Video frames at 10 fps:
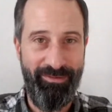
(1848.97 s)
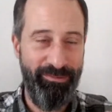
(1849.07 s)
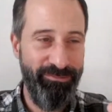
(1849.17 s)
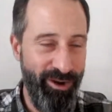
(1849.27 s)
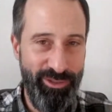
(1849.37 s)

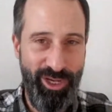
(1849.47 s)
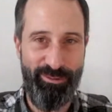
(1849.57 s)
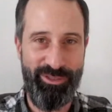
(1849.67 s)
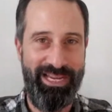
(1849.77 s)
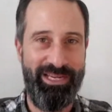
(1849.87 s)

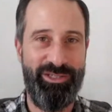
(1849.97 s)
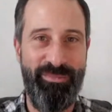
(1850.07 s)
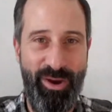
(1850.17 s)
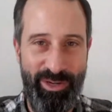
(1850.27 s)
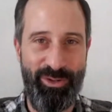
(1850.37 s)
photos,
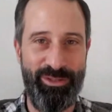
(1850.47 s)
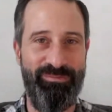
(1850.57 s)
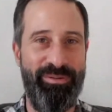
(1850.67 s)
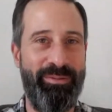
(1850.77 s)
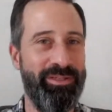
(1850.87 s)
testimonials
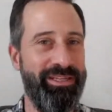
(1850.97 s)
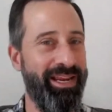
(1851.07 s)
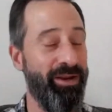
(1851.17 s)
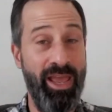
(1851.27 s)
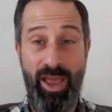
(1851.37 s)
of people
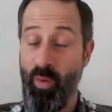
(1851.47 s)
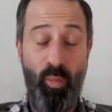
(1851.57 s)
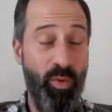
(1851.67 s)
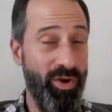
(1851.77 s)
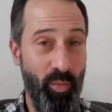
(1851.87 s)
saying,
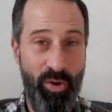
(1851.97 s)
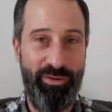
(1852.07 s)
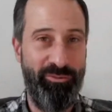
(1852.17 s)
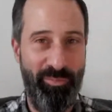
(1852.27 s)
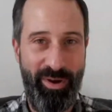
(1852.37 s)
what a
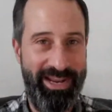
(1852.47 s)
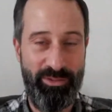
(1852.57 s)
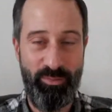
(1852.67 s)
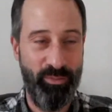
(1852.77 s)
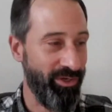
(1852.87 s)
wonderful
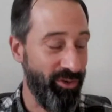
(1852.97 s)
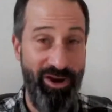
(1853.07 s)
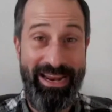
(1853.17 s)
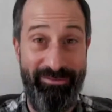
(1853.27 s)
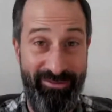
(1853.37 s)
place, what a
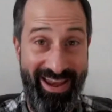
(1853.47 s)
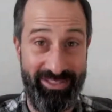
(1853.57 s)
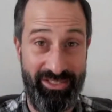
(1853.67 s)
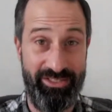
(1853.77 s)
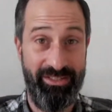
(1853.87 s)
great
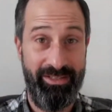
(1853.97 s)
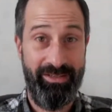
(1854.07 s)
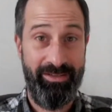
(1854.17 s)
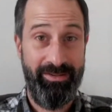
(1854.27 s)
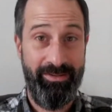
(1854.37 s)
event,
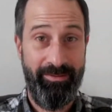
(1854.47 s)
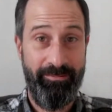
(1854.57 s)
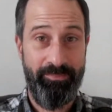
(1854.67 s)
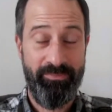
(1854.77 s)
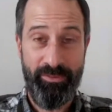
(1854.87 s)

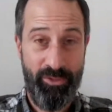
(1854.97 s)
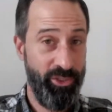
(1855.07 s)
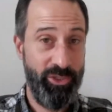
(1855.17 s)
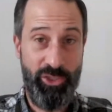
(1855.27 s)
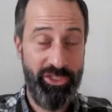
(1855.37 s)

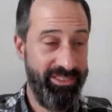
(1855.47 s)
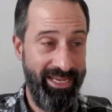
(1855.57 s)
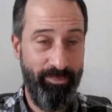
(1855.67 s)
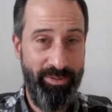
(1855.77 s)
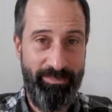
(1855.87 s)
that just
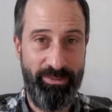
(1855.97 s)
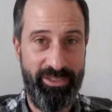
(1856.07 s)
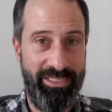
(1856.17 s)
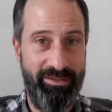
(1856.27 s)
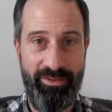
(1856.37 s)
get people
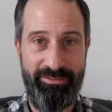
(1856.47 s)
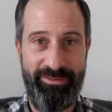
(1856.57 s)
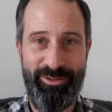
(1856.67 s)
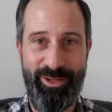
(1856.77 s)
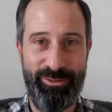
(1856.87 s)
to give you their
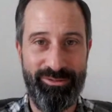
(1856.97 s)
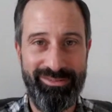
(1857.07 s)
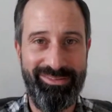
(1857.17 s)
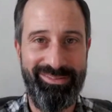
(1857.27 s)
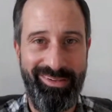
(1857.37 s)
photos
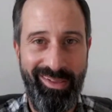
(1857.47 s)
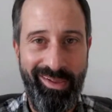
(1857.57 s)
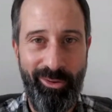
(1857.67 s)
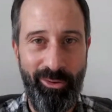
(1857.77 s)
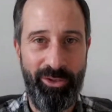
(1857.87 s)

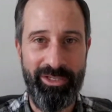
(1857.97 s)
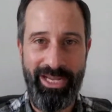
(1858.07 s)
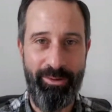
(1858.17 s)
or